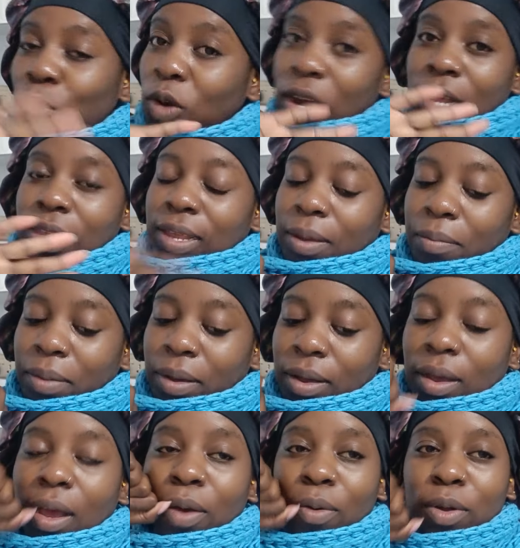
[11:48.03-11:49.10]
kula supper.
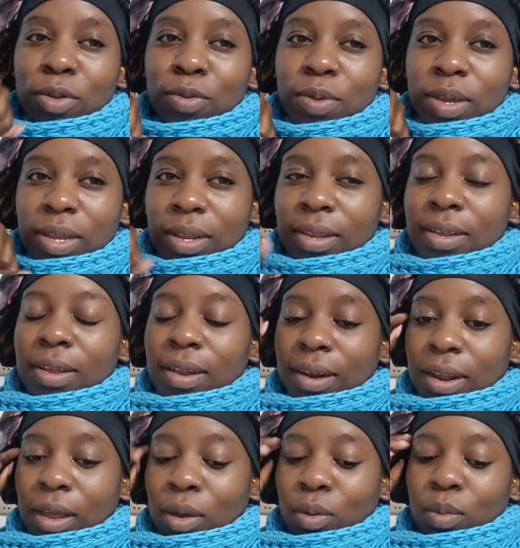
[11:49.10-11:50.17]
I want to eat
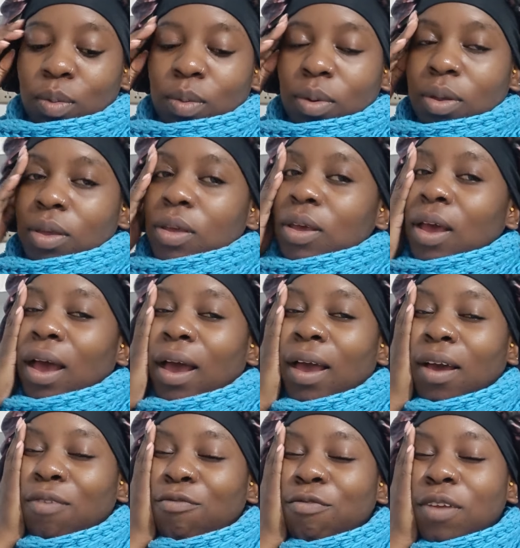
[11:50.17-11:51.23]
now.
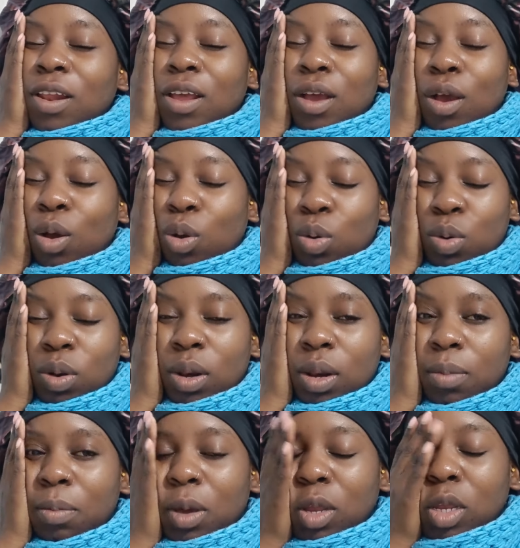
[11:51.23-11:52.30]
I'm feeling cool.
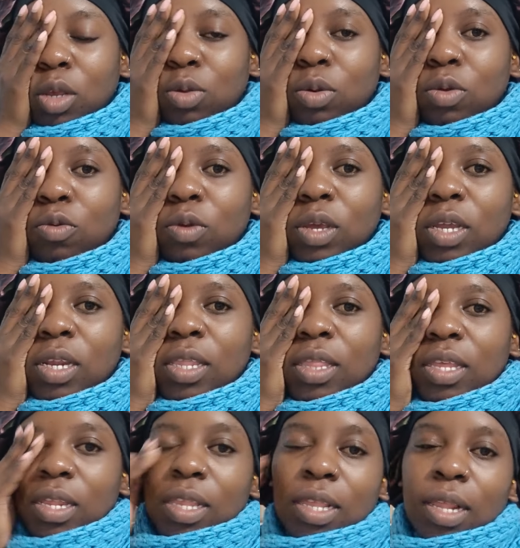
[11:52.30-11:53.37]
I just want to eat
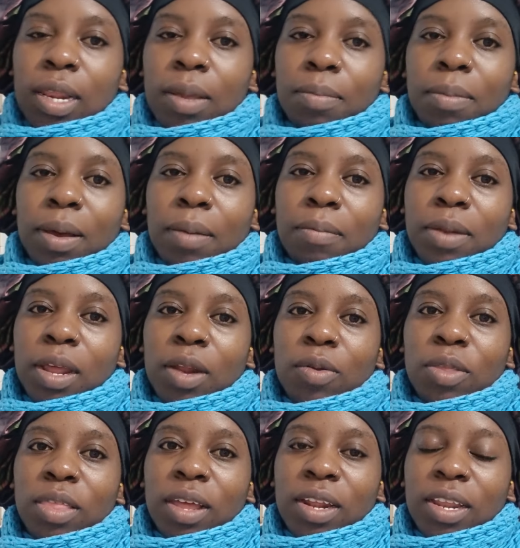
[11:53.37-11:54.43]
then sleep. I'm done
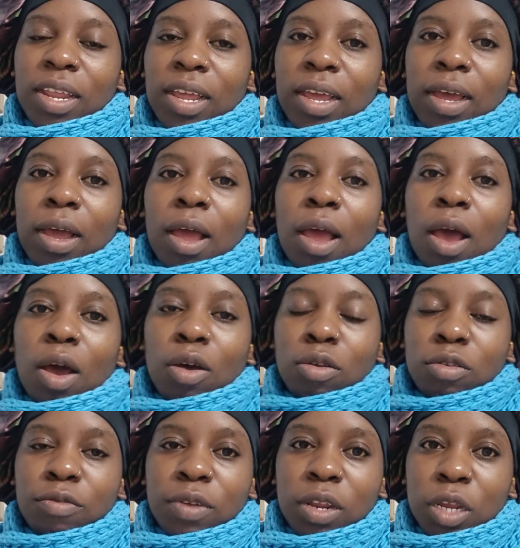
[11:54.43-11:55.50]
with that hair. I
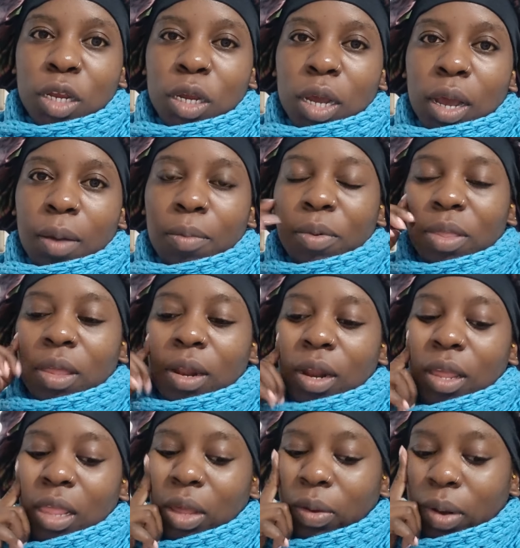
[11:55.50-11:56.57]
was finishing up with
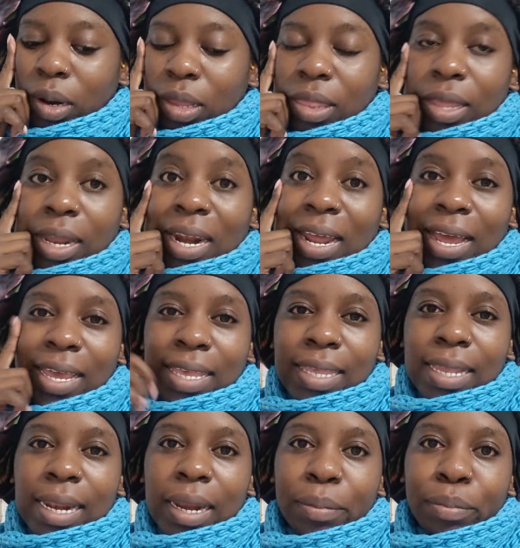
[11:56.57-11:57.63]
another one, then I
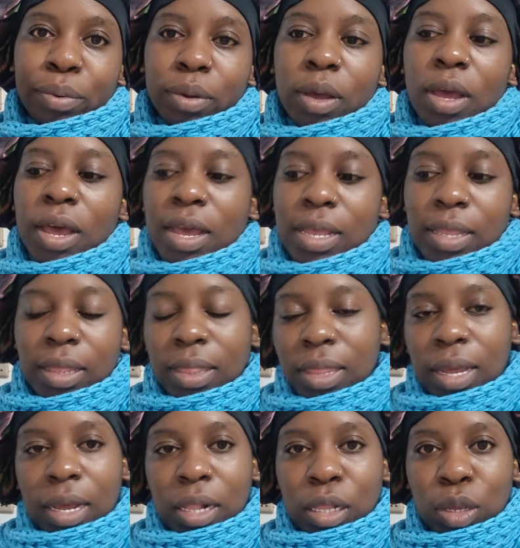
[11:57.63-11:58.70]
sleep. I
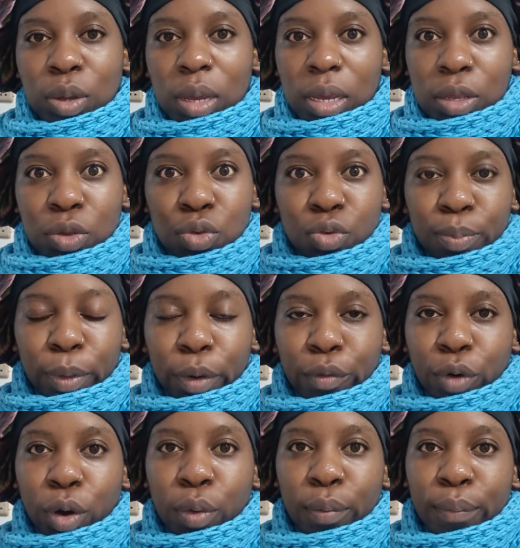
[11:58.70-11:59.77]
think I'll see you guys tomorrow.